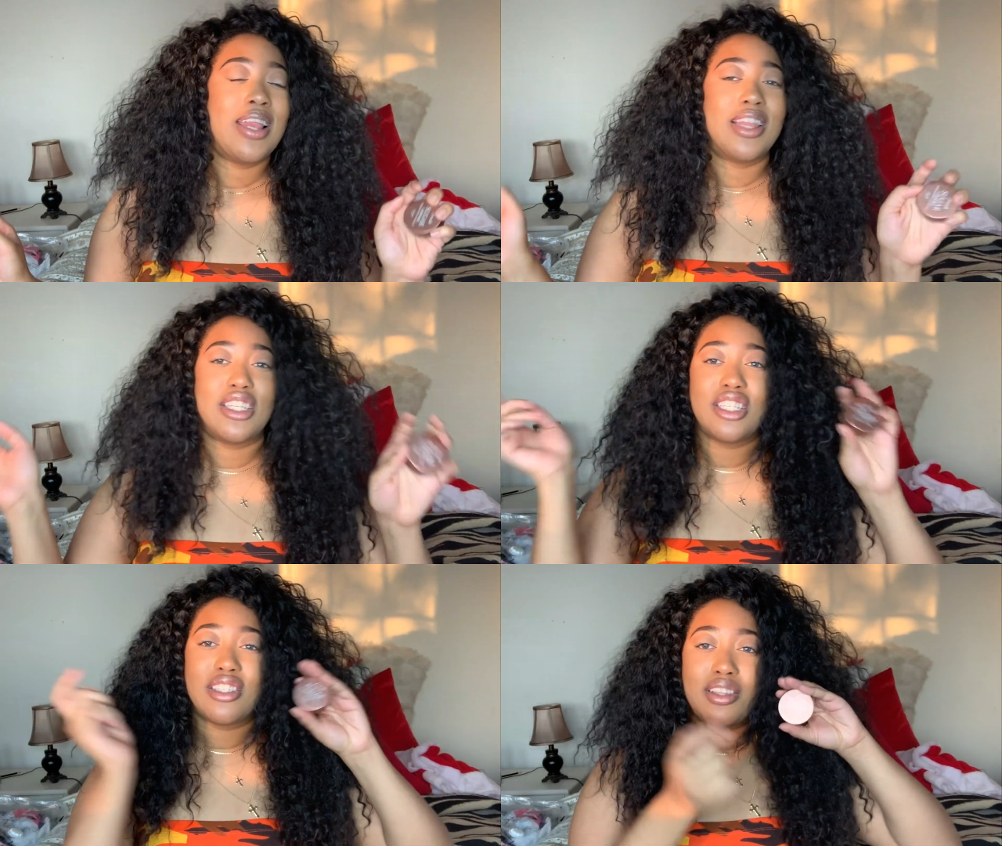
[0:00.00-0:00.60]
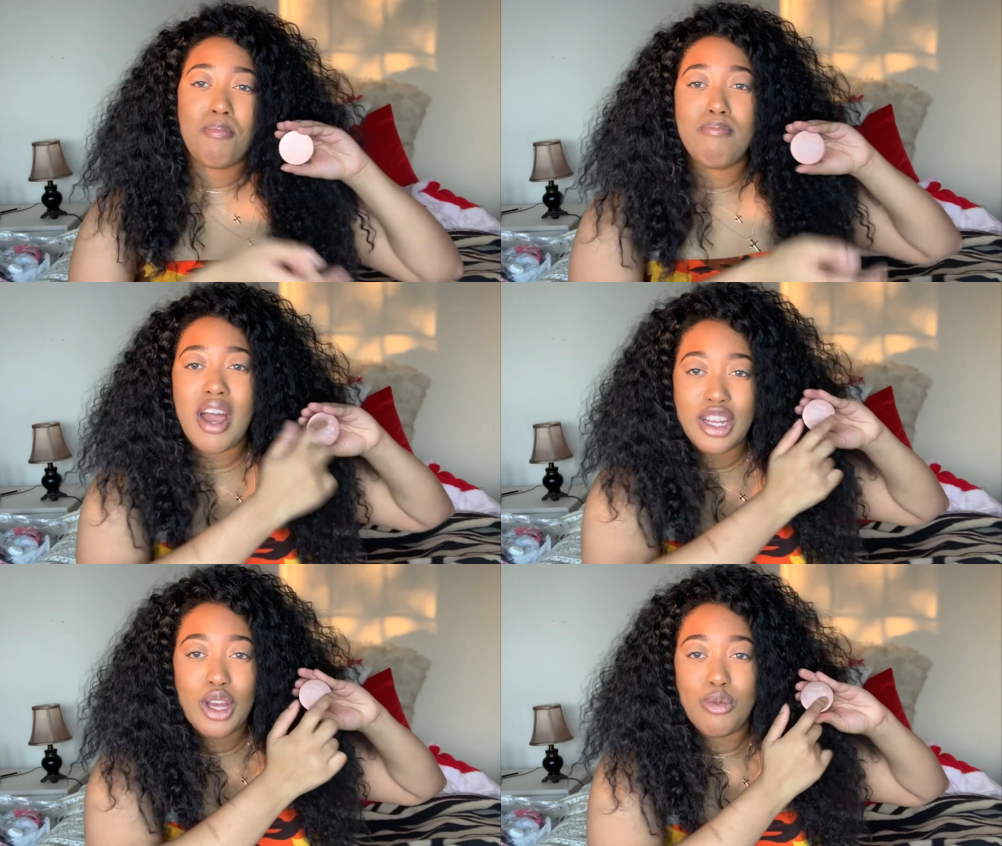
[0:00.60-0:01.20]
This is
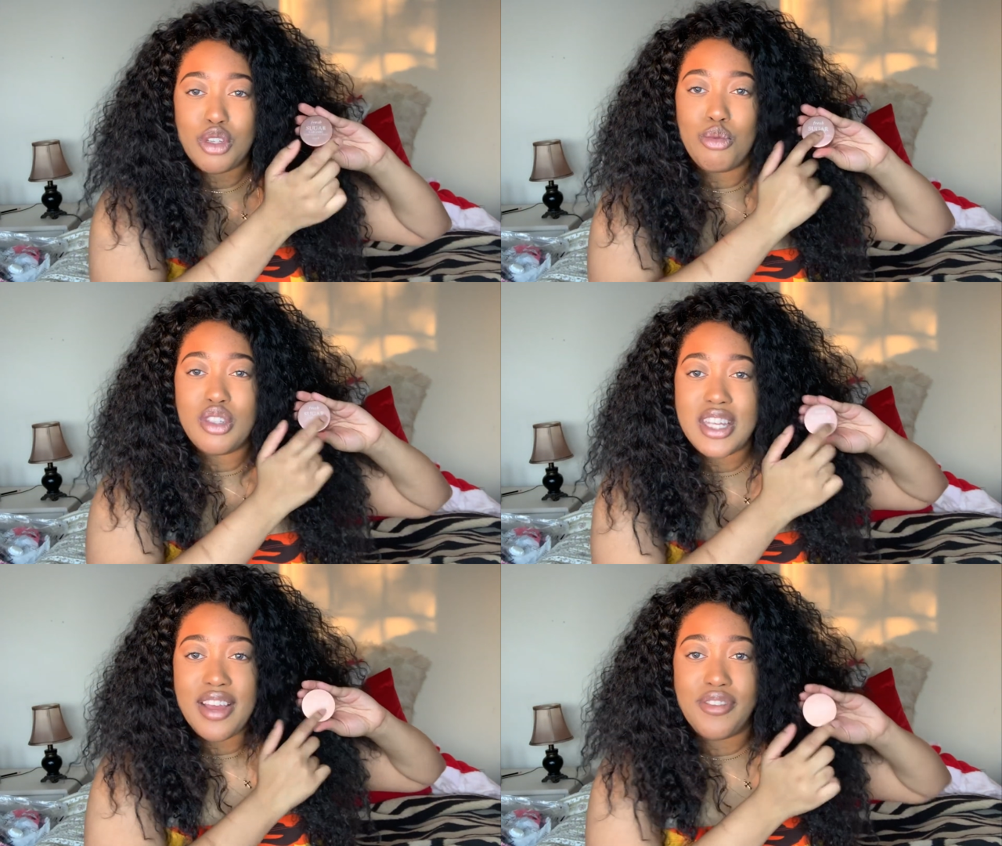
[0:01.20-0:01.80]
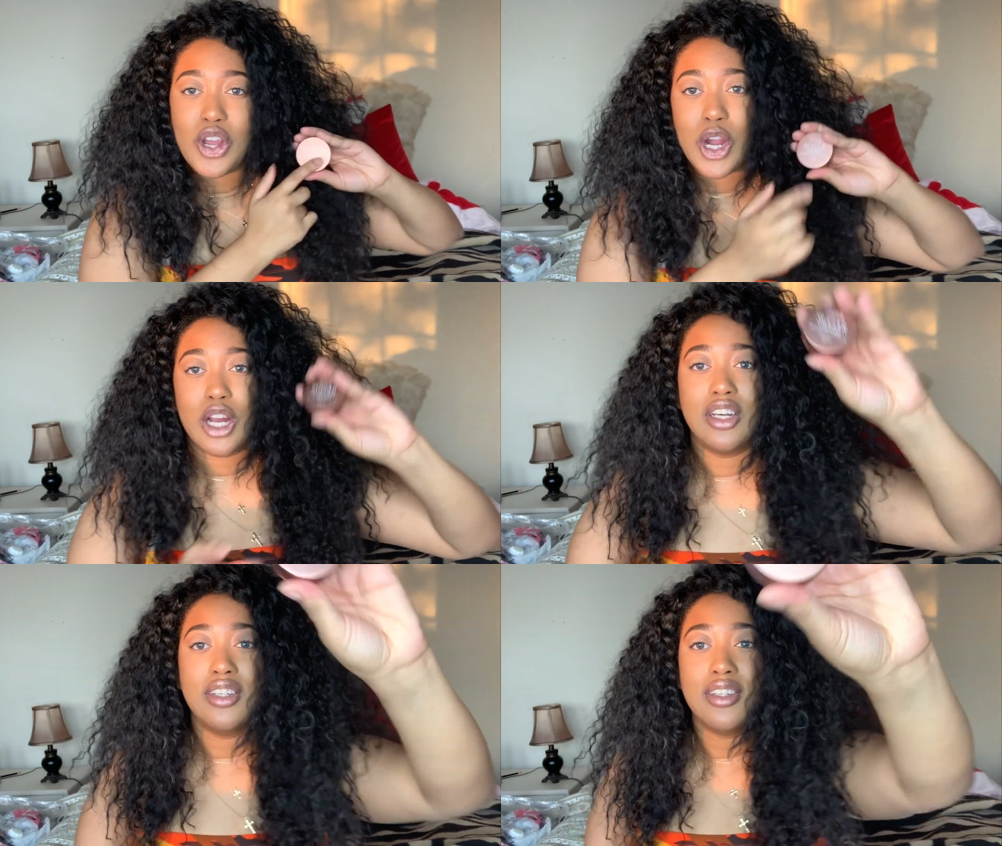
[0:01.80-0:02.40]
my go-to savior.